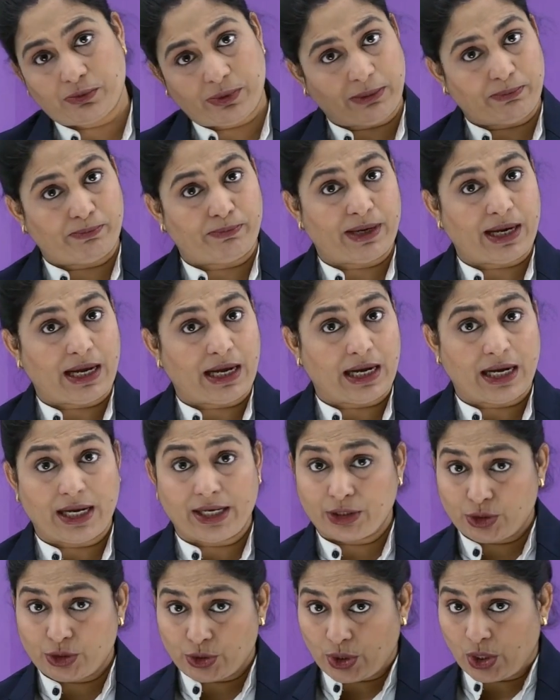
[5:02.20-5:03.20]
be
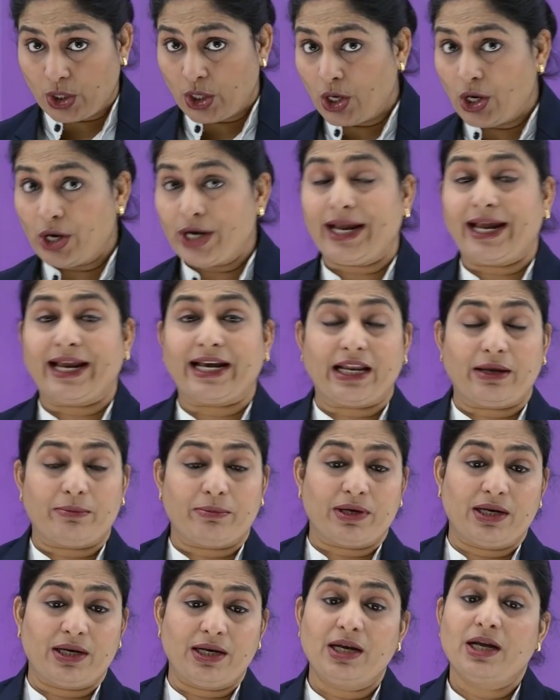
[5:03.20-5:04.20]
plant or
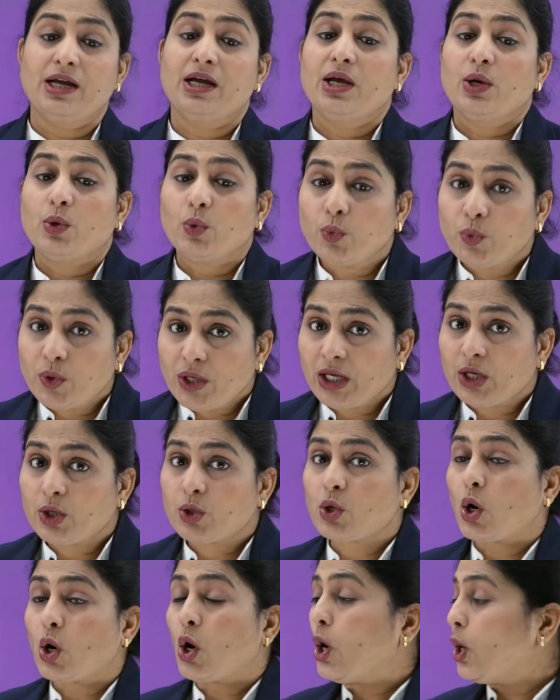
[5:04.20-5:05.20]
animal, we
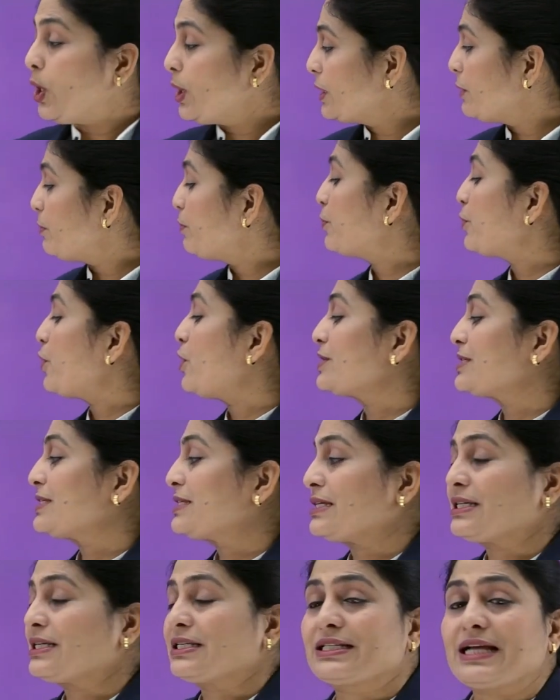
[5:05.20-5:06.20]
call the
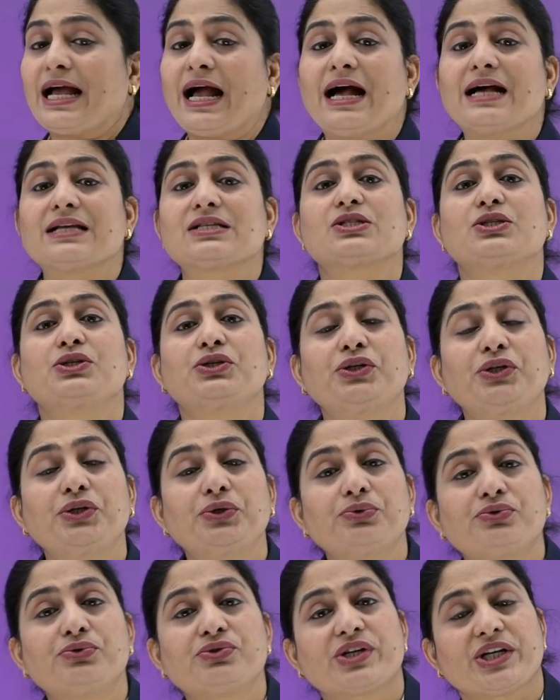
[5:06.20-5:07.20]
process as
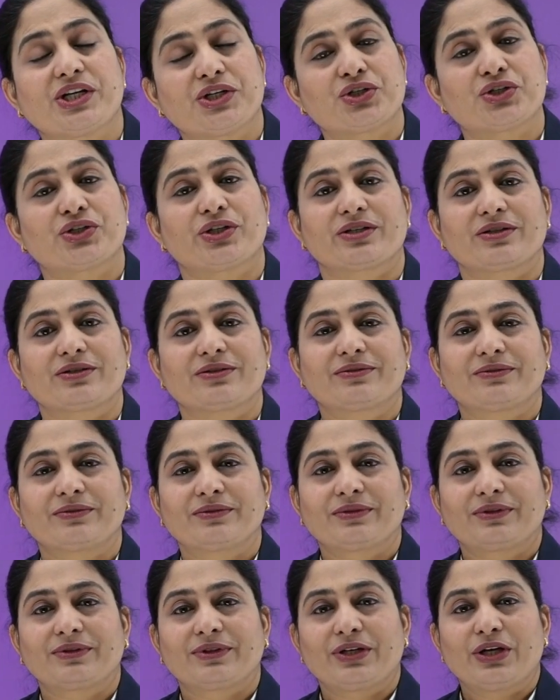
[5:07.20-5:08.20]
nutrition.
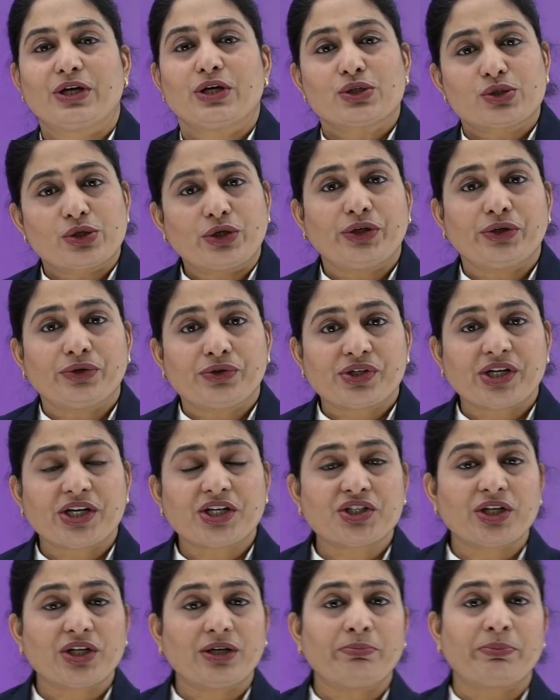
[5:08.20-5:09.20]
So
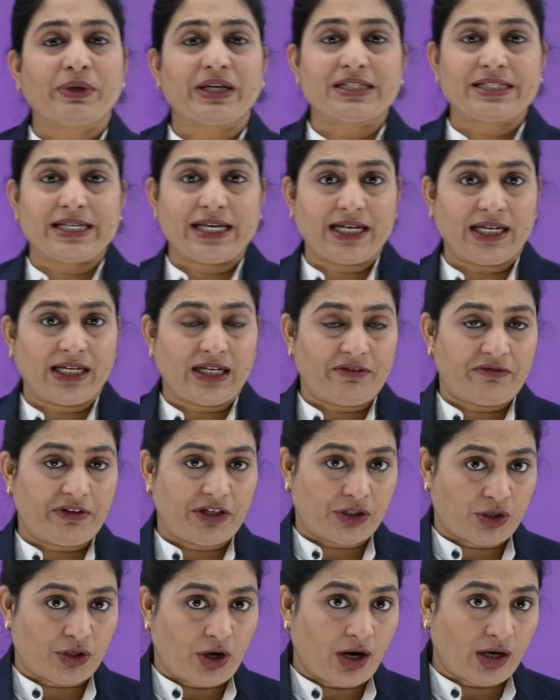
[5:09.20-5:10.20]
nutrition, basically we
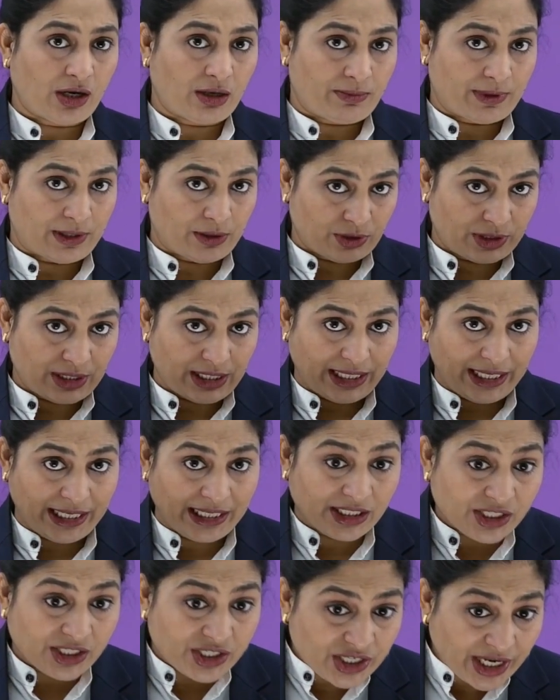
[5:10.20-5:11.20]
talk about the
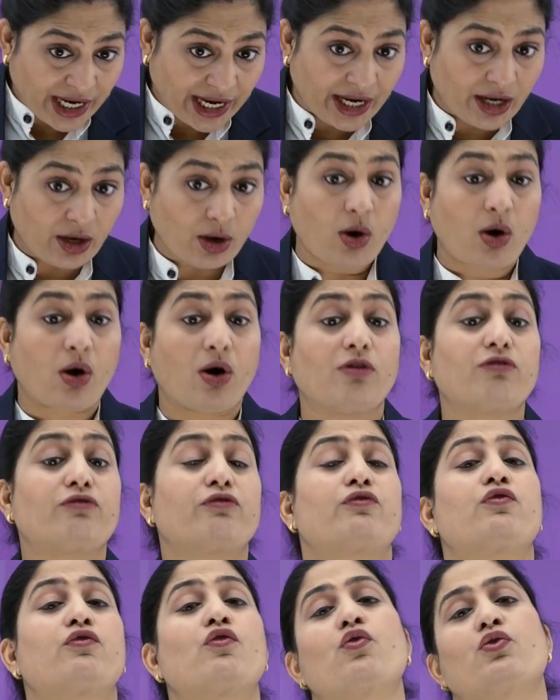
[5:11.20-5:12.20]
intake of
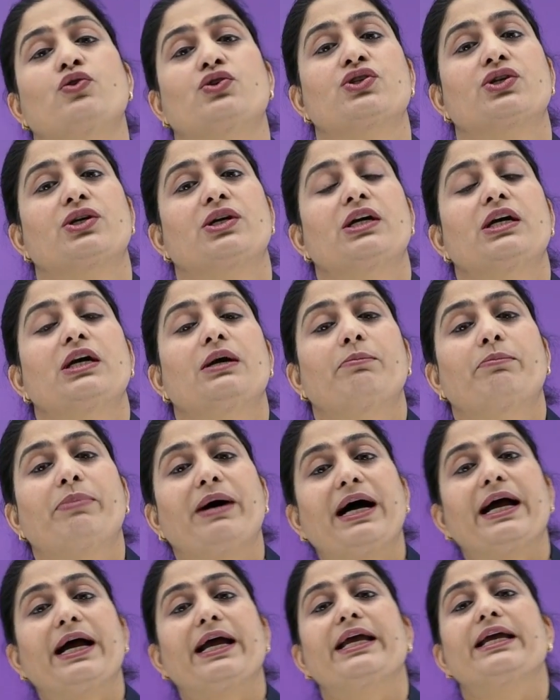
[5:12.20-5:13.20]
food
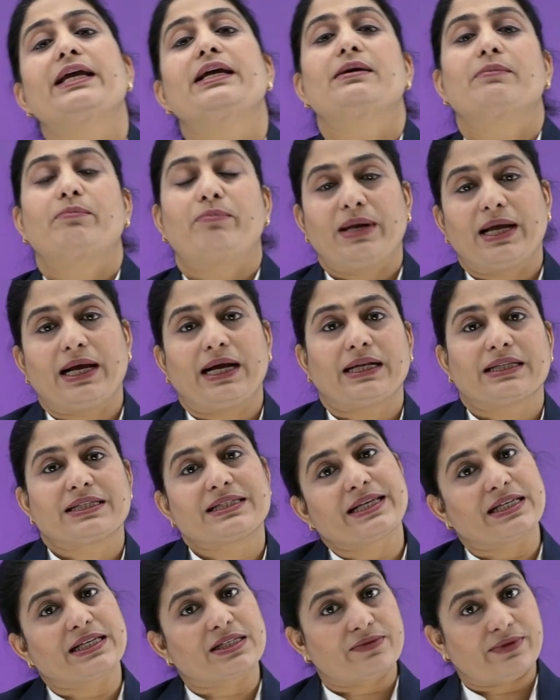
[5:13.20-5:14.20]
by
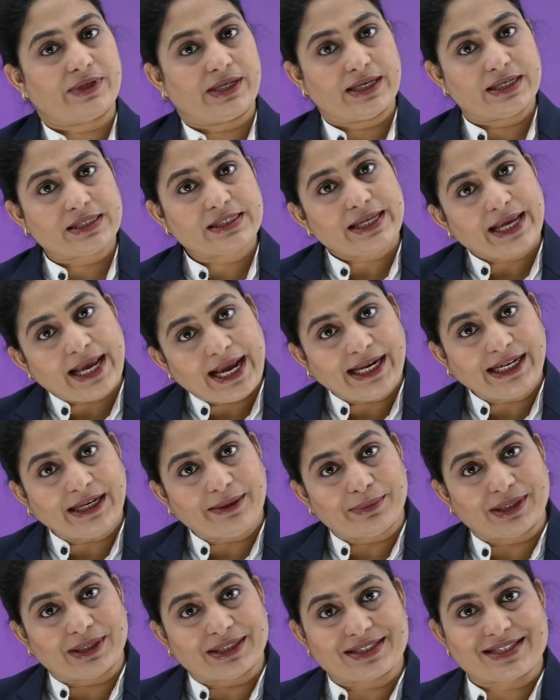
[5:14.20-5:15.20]
plants as well as
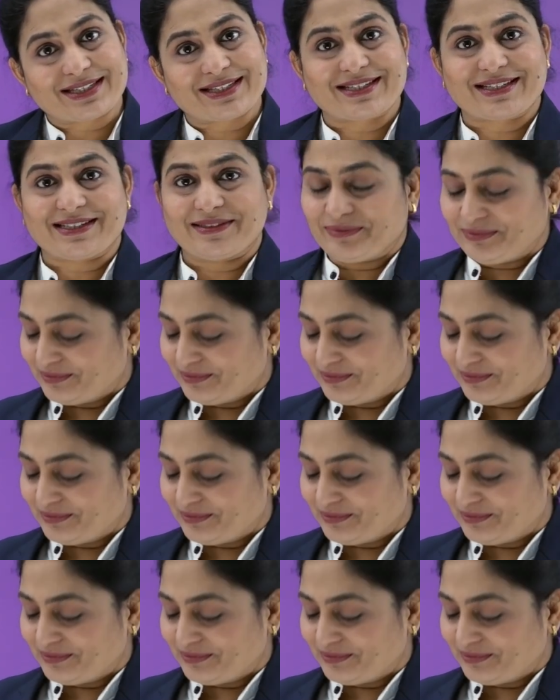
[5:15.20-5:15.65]
animals.